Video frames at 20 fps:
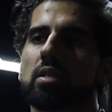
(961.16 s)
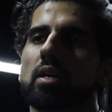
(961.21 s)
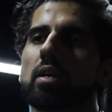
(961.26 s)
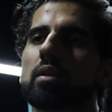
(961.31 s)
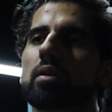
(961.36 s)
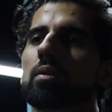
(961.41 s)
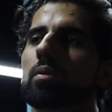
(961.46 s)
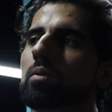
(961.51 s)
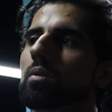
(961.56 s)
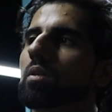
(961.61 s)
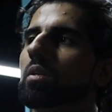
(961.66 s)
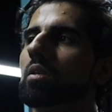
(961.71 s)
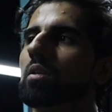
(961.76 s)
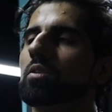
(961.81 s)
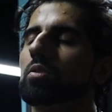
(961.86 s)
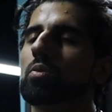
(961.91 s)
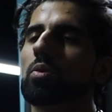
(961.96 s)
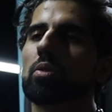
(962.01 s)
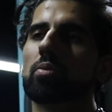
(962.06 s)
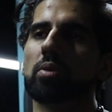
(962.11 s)
that out,
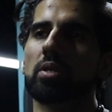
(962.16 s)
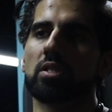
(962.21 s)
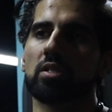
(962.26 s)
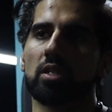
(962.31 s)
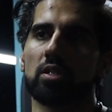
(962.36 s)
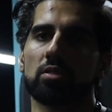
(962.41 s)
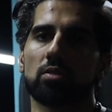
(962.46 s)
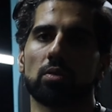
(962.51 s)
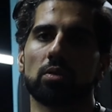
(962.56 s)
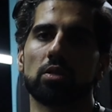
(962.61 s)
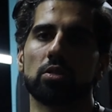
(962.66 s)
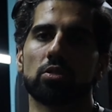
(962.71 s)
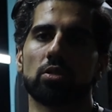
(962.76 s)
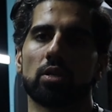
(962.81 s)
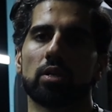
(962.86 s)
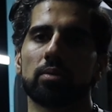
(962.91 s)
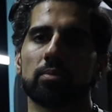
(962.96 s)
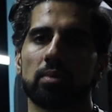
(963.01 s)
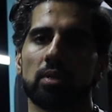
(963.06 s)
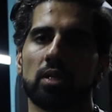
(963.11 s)
do 3 sets on each
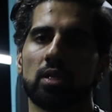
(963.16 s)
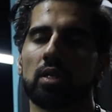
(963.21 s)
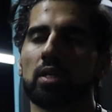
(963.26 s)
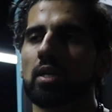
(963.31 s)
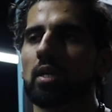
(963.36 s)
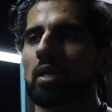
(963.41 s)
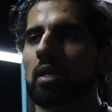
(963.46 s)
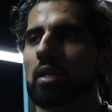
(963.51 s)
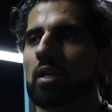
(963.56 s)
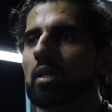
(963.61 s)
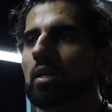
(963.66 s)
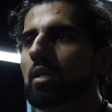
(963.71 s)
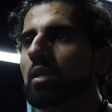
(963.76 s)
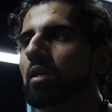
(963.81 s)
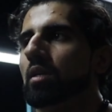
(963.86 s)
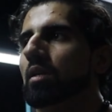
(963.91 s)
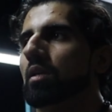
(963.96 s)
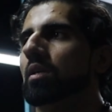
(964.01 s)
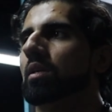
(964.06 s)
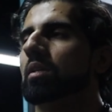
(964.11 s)
arm,
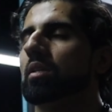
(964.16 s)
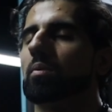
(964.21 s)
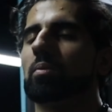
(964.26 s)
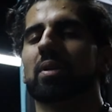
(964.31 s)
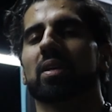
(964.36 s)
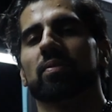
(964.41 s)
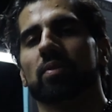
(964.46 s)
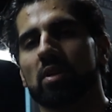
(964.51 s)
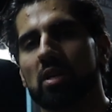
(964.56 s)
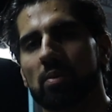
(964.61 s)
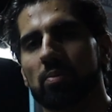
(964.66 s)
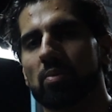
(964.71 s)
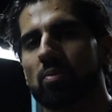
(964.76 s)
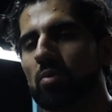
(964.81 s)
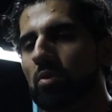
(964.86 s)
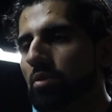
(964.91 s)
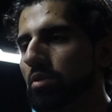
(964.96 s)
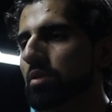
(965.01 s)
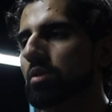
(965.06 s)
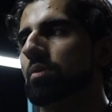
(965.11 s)
and then we have a couple
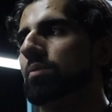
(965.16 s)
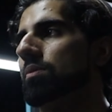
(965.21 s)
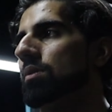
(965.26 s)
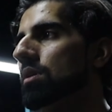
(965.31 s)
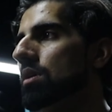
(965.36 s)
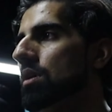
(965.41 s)
more to do.